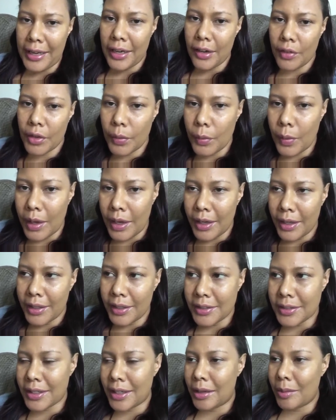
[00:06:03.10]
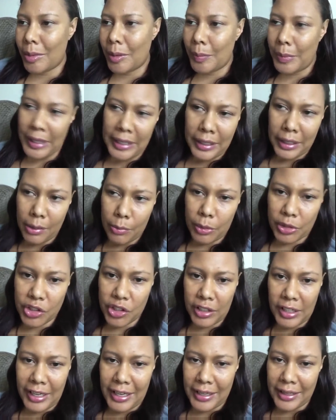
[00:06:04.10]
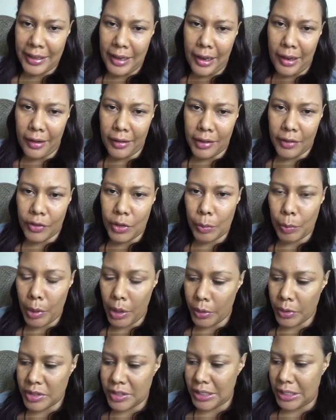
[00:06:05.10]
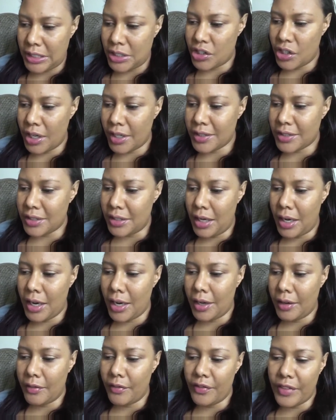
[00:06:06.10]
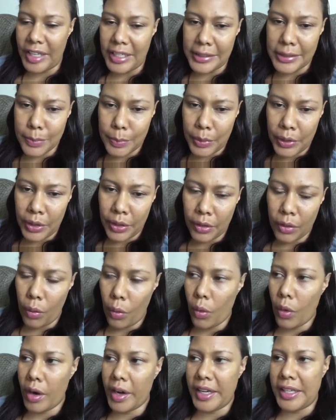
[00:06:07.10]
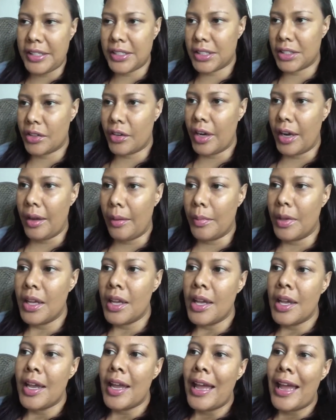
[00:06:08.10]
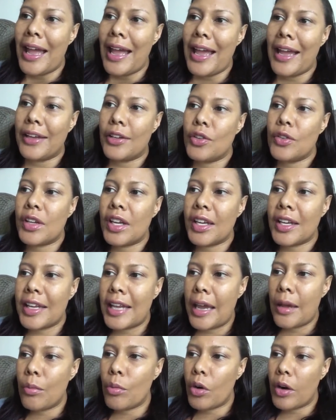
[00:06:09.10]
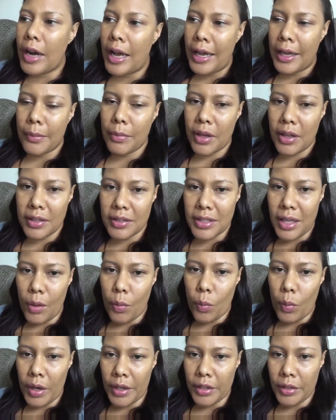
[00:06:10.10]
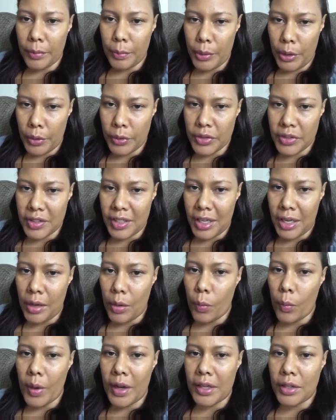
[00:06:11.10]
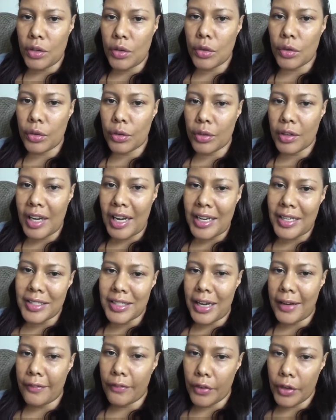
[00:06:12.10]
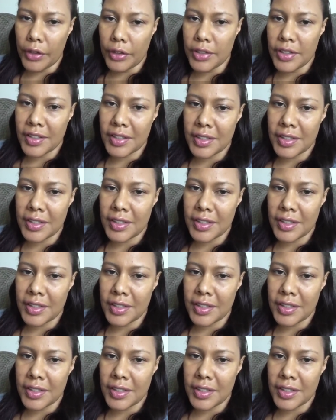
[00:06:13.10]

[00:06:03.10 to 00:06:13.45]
everyone is going to be picking up what you're laying down if you post it just on Facebook or Instagram. And you can get more eyeballs on what you're posting when you create diverse